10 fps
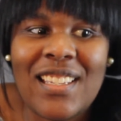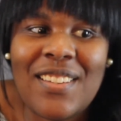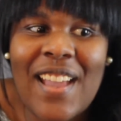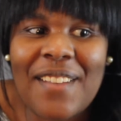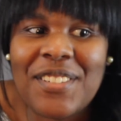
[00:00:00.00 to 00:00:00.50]

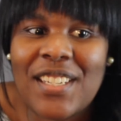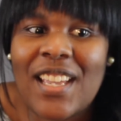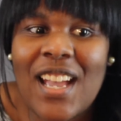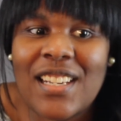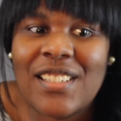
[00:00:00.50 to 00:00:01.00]
you have to
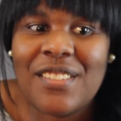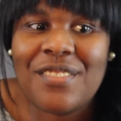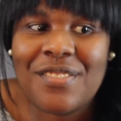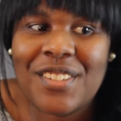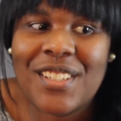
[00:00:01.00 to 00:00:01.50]
kind
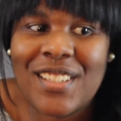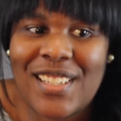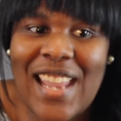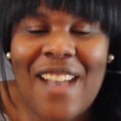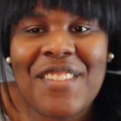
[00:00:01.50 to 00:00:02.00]
of
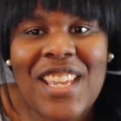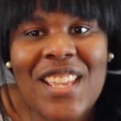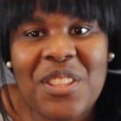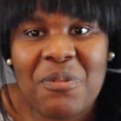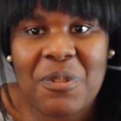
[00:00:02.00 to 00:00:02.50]

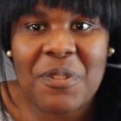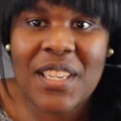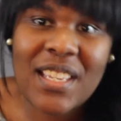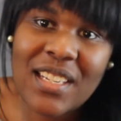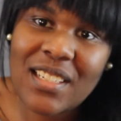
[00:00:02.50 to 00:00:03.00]
navigate through
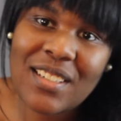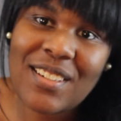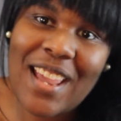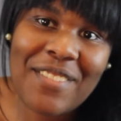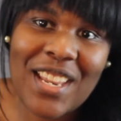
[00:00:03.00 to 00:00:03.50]
it,
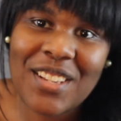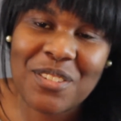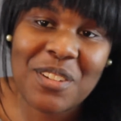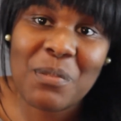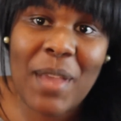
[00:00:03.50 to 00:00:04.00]
navigate
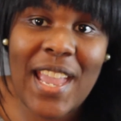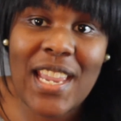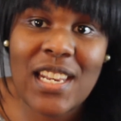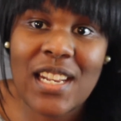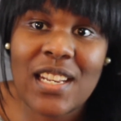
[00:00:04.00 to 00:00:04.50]
through the pain.